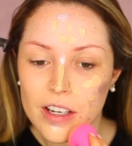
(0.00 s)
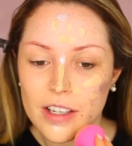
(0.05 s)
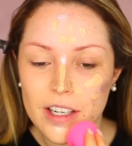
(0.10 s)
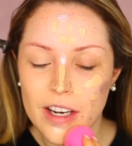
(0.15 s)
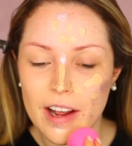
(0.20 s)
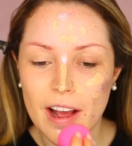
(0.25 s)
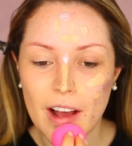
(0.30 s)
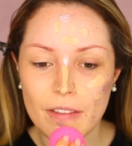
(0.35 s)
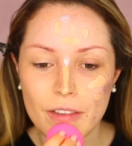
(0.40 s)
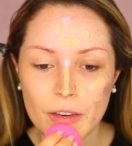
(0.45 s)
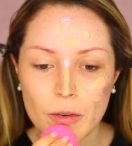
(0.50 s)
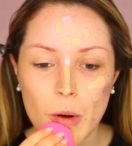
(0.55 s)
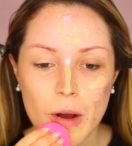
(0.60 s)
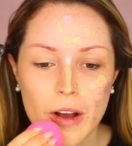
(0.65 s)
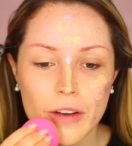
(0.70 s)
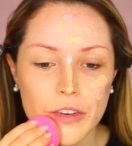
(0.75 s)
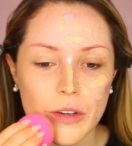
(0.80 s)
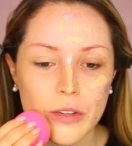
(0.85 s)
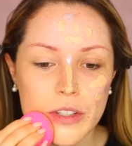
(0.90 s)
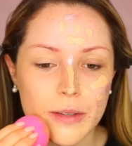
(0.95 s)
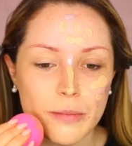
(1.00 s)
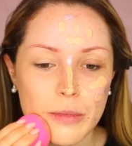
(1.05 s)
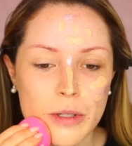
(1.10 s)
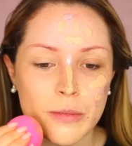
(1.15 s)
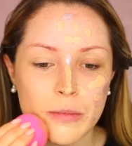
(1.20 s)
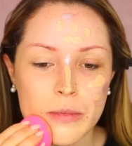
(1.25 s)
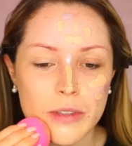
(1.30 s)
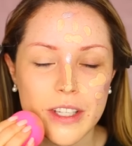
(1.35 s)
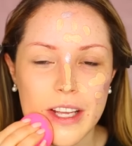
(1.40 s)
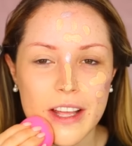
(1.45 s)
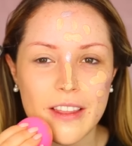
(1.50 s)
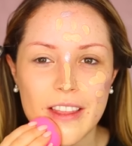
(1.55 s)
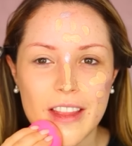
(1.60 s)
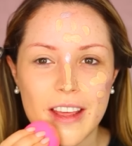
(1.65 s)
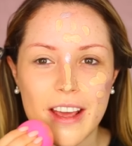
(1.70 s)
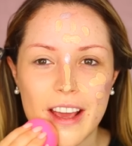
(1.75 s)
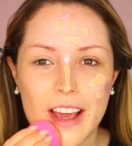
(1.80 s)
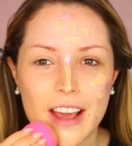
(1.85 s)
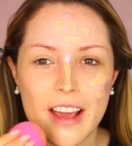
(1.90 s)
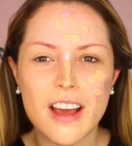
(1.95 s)
I did have quite a few symptoms in
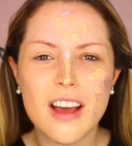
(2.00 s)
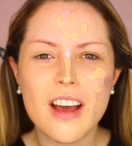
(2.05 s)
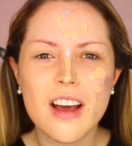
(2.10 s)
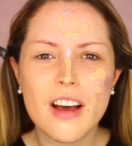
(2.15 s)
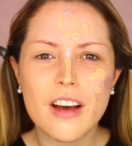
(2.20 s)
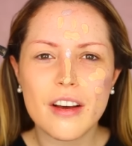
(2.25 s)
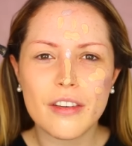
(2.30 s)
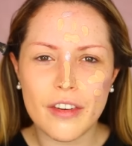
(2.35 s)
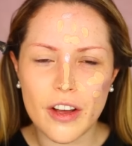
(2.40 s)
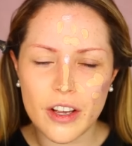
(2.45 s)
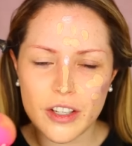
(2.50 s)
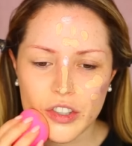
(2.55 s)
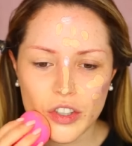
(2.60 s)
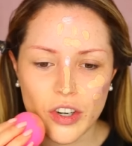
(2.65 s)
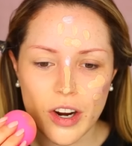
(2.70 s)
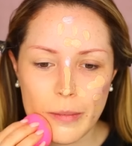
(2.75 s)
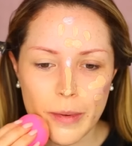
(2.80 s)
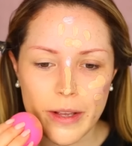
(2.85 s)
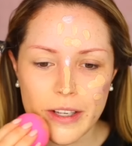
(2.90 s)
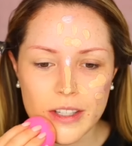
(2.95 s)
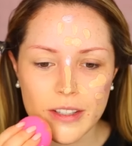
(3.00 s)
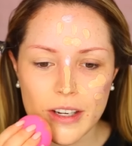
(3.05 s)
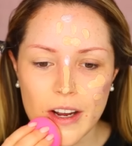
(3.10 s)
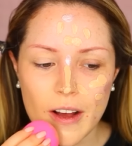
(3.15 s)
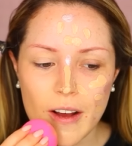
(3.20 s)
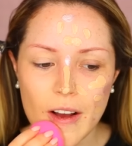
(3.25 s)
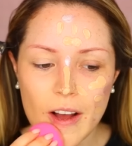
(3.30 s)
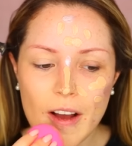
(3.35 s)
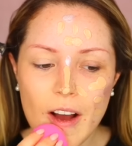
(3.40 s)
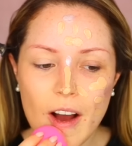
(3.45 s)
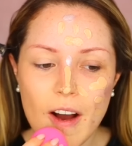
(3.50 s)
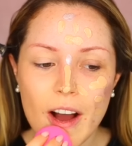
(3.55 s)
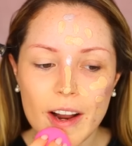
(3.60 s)
the first trimester.